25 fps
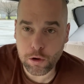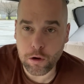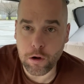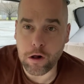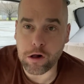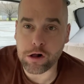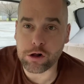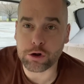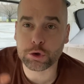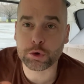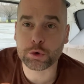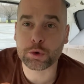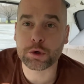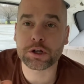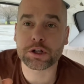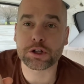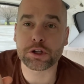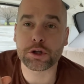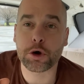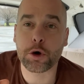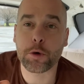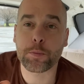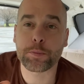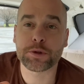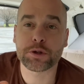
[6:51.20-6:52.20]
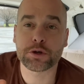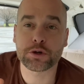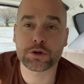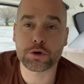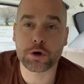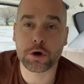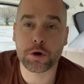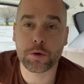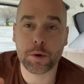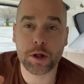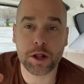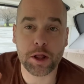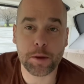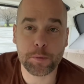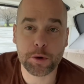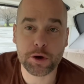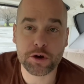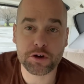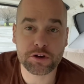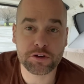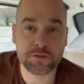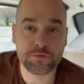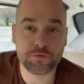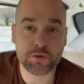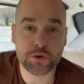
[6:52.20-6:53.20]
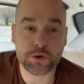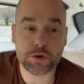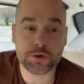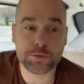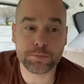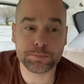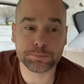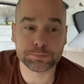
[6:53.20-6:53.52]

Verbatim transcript: I'll quickly open the door while I'm cooking food.